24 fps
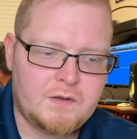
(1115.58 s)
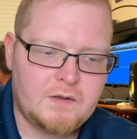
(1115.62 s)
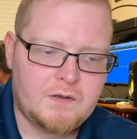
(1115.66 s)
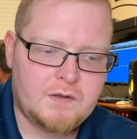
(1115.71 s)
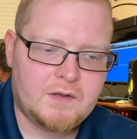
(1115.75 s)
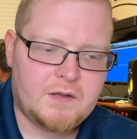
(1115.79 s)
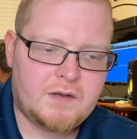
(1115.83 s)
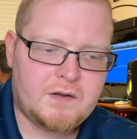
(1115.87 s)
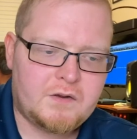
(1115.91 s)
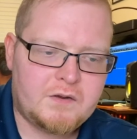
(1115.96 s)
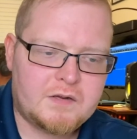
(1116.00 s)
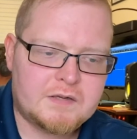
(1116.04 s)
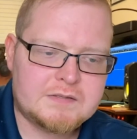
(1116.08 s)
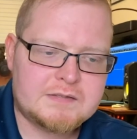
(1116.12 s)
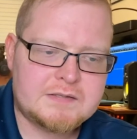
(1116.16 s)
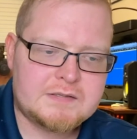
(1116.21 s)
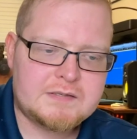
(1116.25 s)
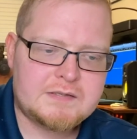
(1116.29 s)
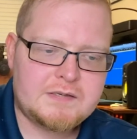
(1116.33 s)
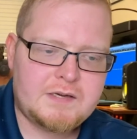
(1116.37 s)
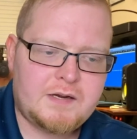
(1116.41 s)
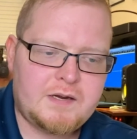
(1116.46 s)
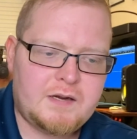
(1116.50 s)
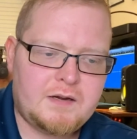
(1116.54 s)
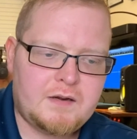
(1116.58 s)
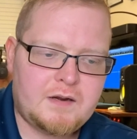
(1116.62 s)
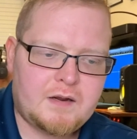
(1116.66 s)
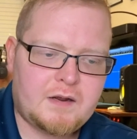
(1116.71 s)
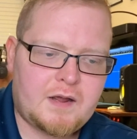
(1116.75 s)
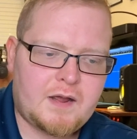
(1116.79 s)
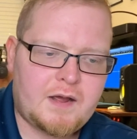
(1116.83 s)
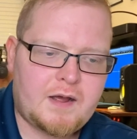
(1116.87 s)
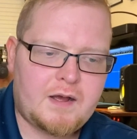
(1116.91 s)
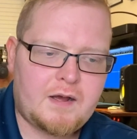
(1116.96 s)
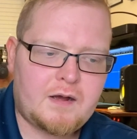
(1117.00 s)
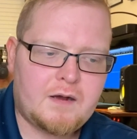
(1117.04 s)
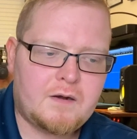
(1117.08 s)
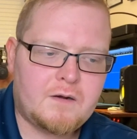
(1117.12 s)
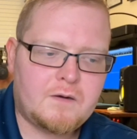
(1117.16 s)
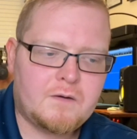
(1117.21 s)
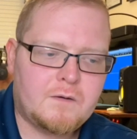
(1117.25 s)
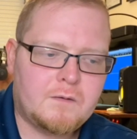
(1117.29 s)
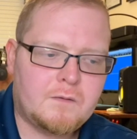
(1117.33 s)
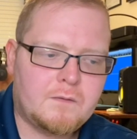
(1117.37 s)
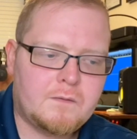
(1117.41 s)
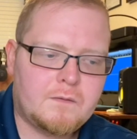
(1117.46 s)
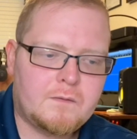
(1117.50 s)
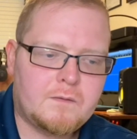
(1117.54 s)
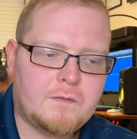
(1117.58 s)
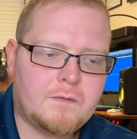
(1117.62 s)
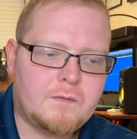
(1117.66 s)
And you can see how